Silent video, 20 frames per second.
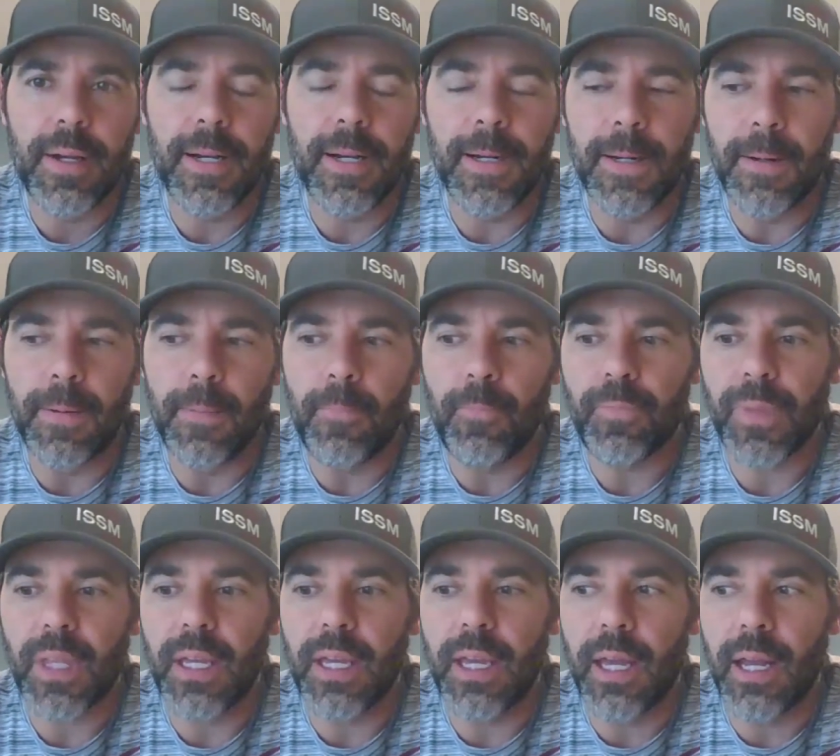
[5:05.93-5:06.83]
Um,
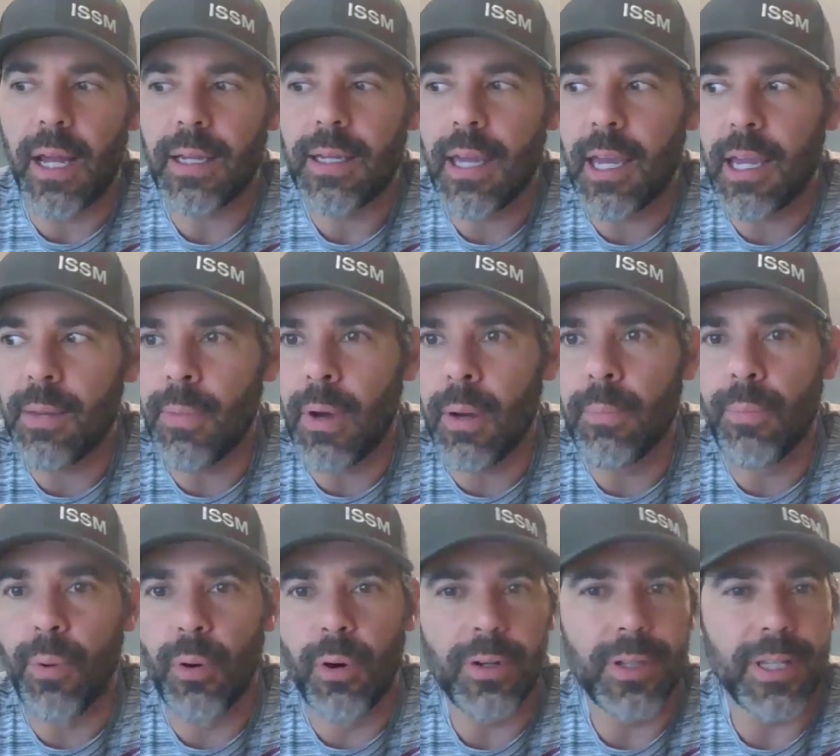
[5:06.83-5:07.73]
and I came on
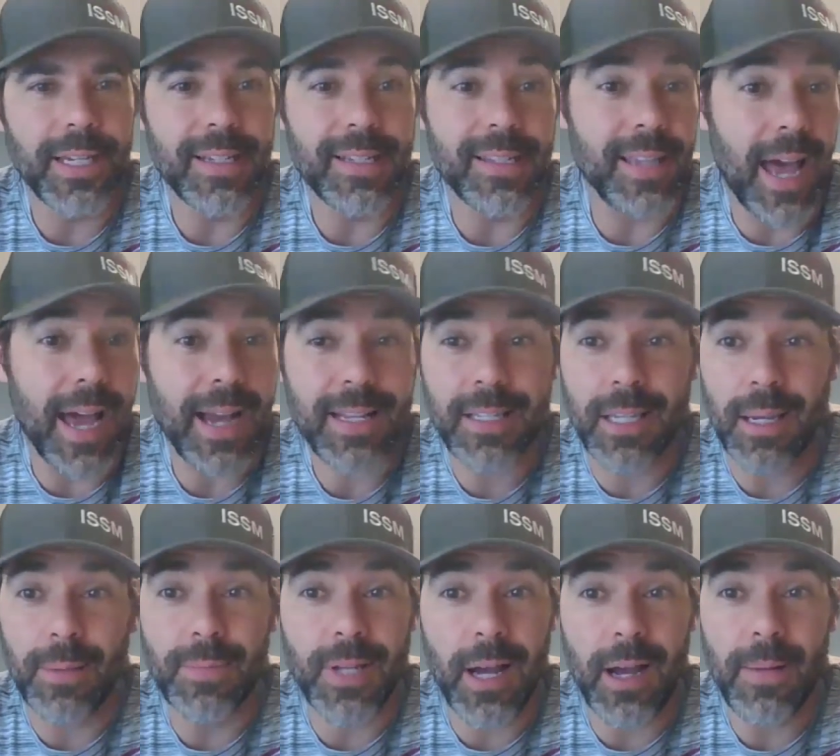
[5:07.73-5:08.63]
board the exact
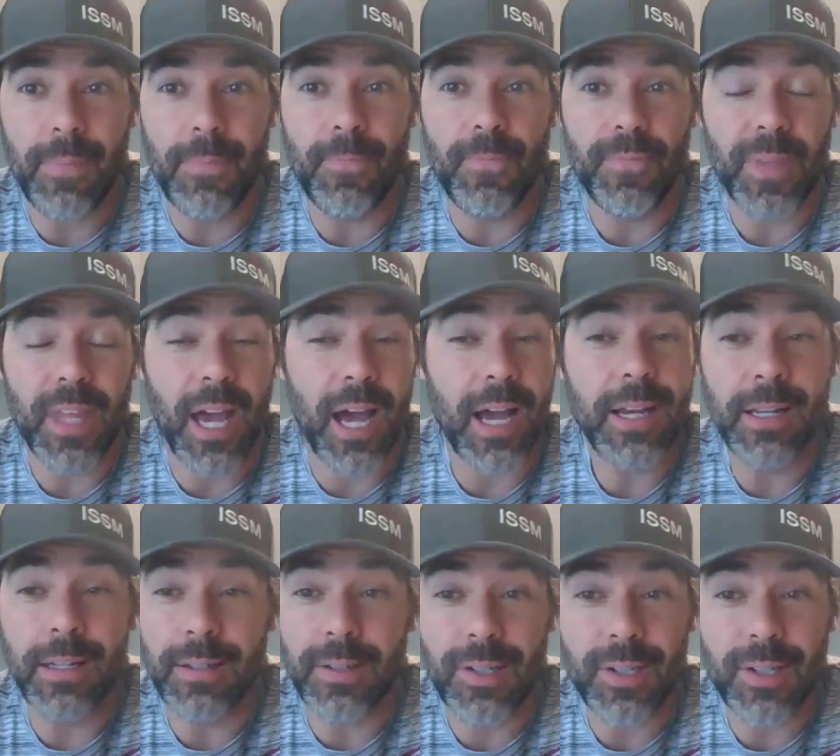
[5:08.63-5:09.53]
same time. I
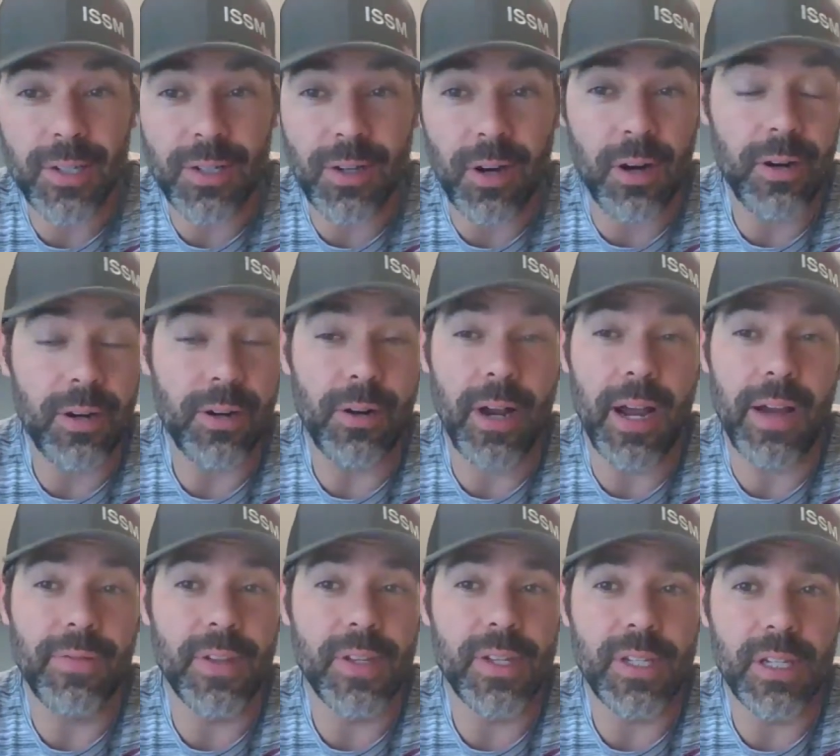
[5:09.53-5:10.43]
didn't start it or
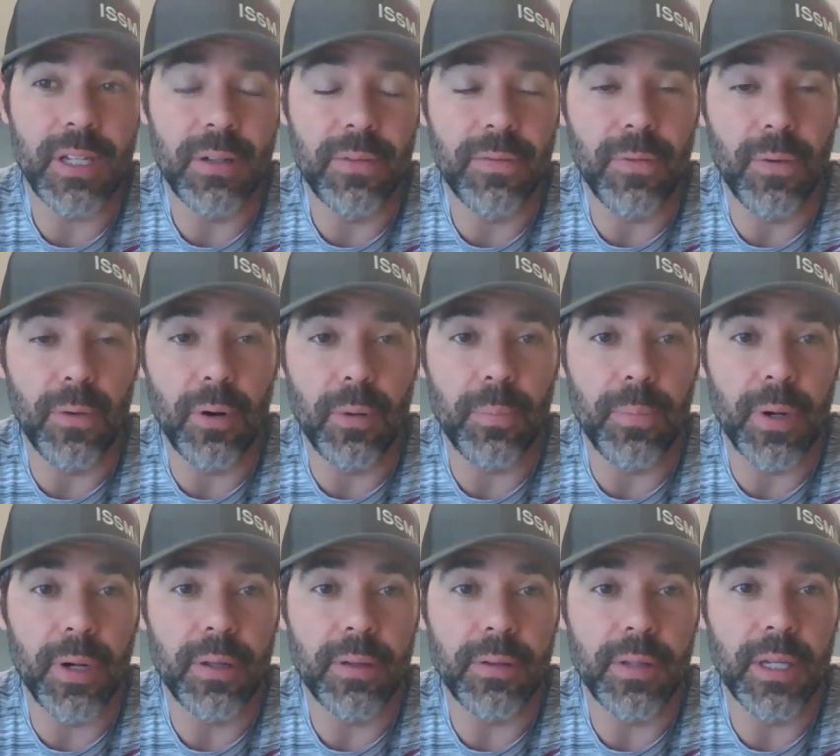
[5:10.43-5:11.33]
have the seed for it,
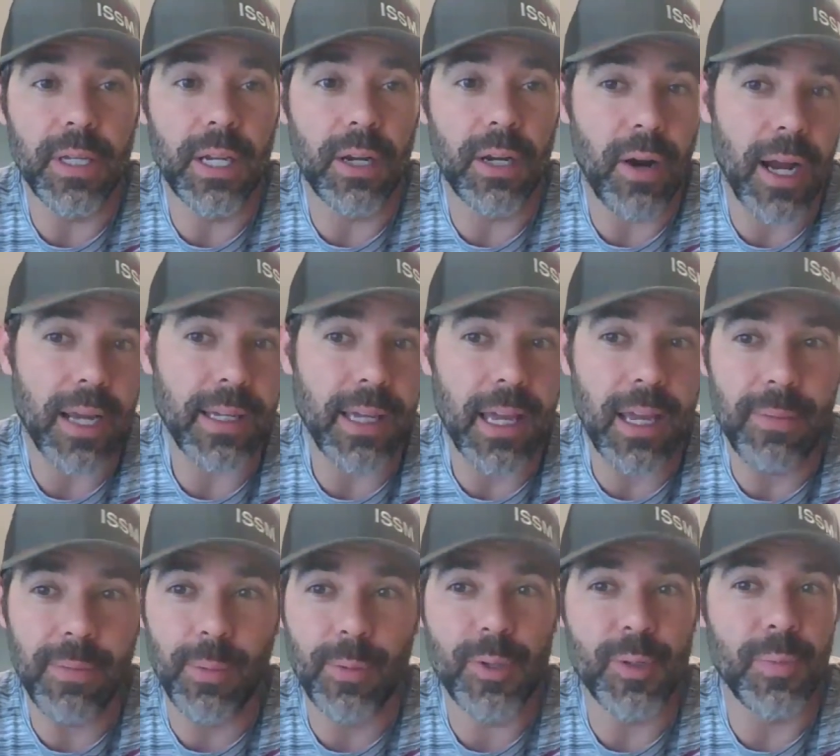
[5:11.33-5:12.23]
but the year I
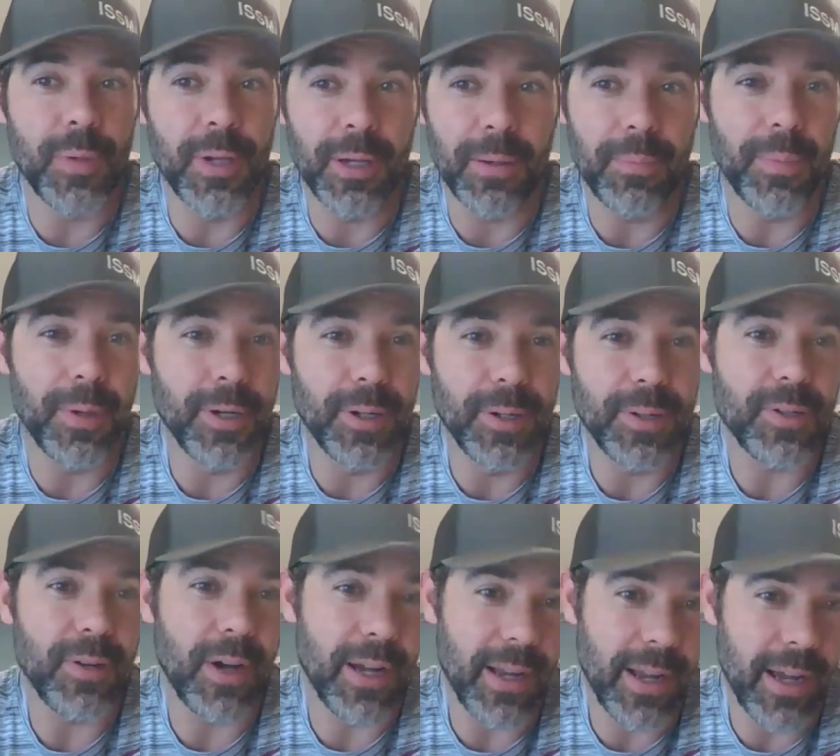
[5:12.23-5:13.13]
came, it was being built.
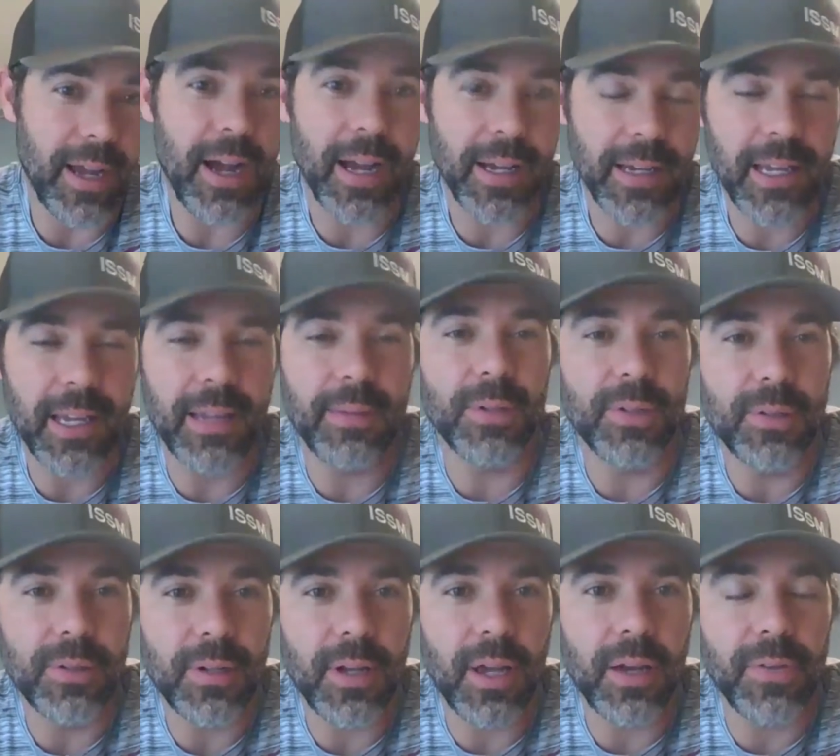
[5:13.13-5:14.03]
So I, I came to
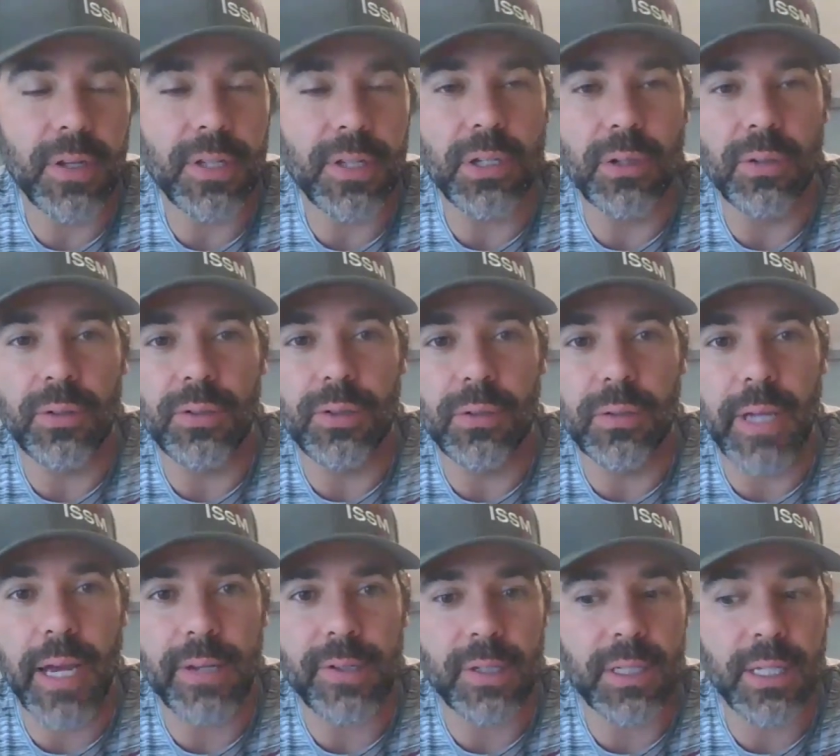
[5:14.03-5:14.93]
FSU in
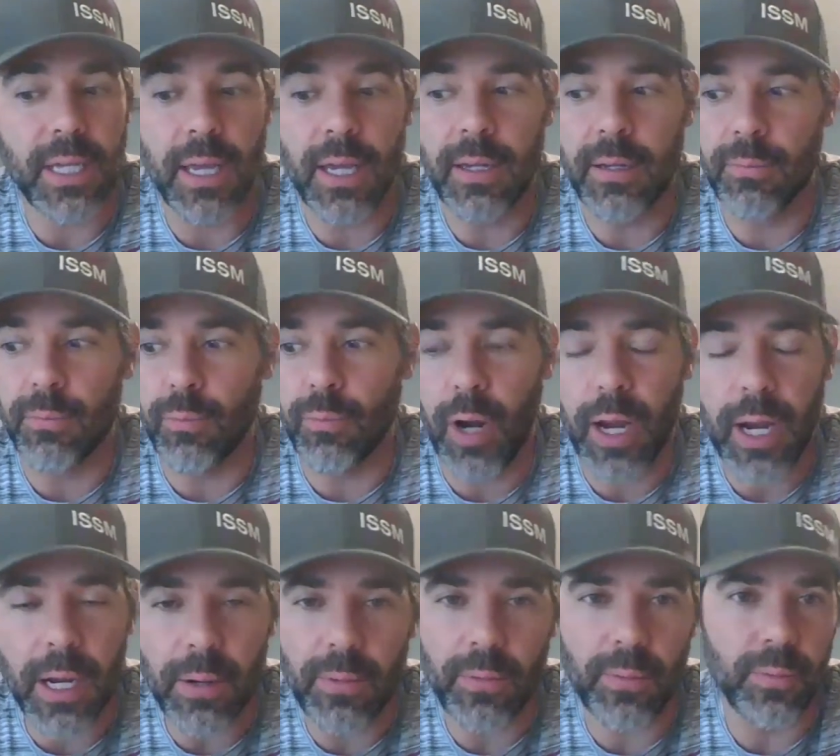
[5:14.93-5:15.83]
2010,
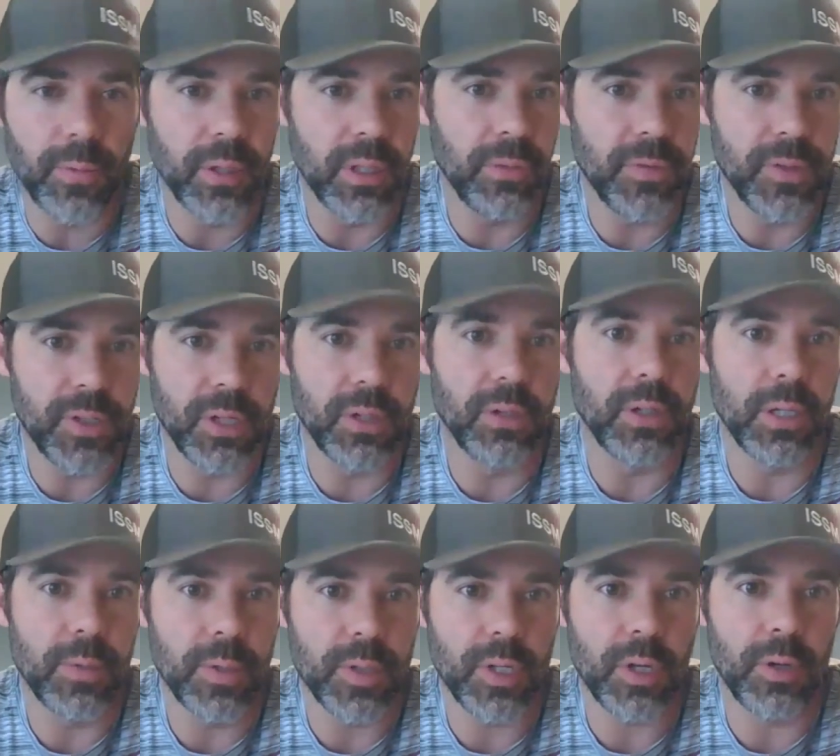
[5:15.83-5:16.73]
right when the
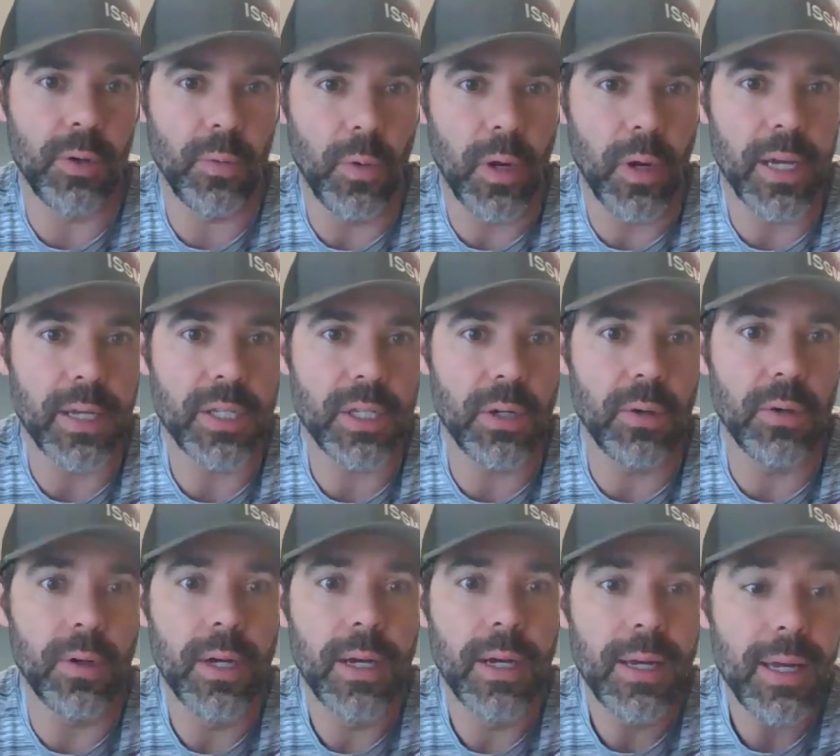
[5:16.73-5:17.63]
facility was underway.
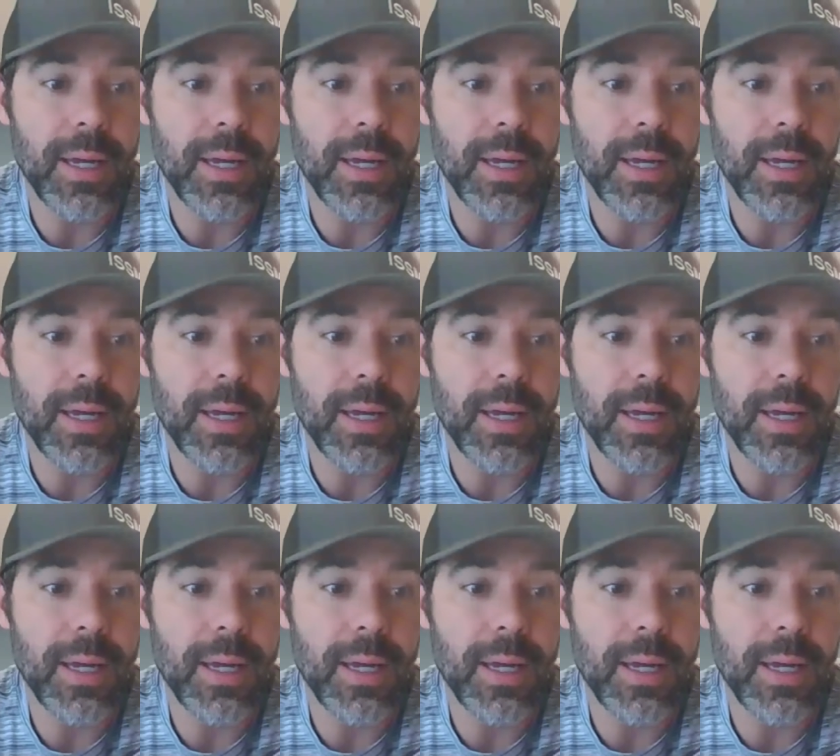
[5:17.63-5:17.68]
So